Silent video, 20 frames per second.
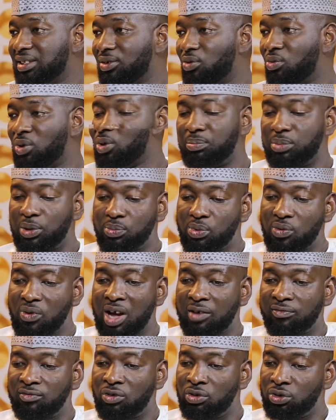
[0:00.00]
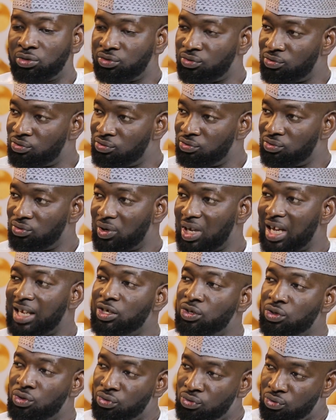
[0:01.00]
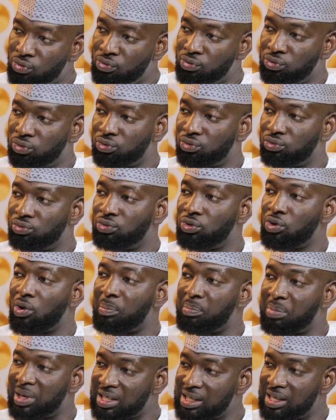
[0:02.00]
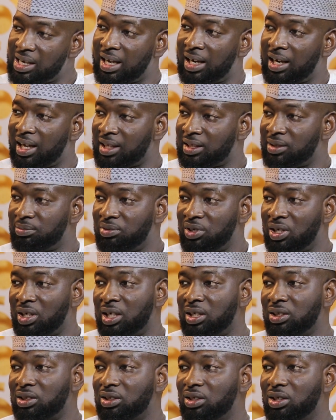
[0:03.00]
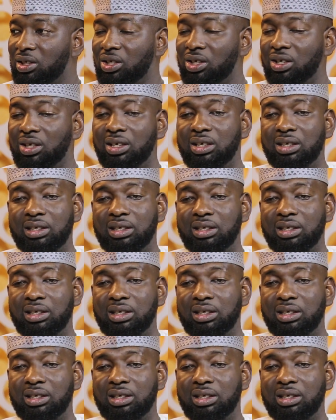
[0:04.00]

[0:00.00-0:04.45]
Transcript: yeah, what people have gone through, and wow, you through your personal experience. Mm.